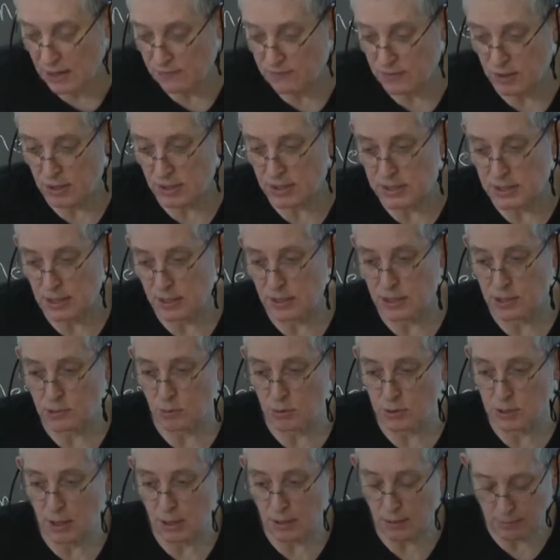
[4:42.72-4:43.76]
evidence that this
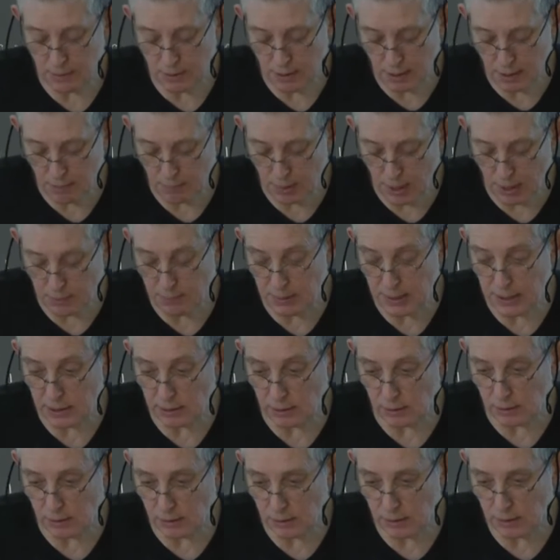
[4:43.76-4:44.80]
was a
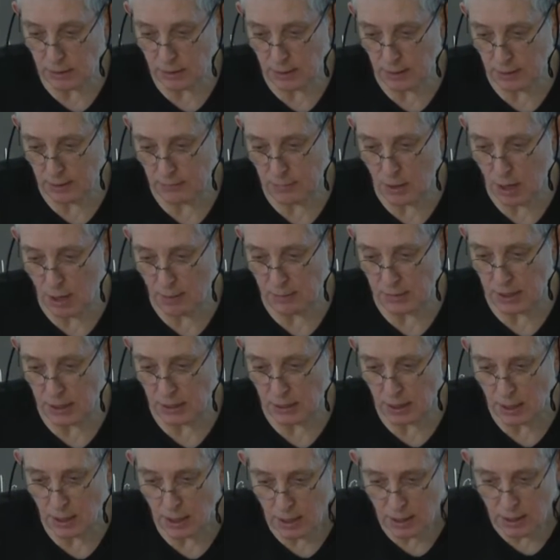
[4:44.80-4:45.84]
bipedal
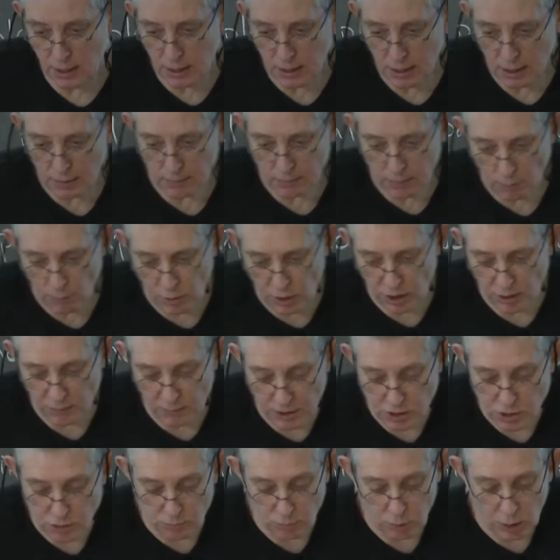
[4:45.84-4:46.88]
hominid. And I wanted to
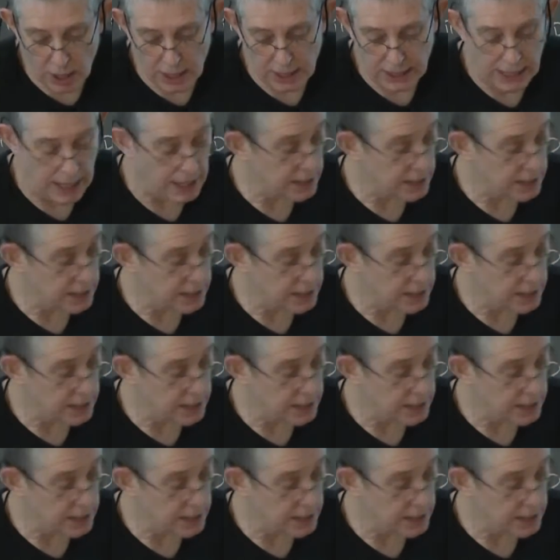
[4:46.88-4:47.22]
mention Brian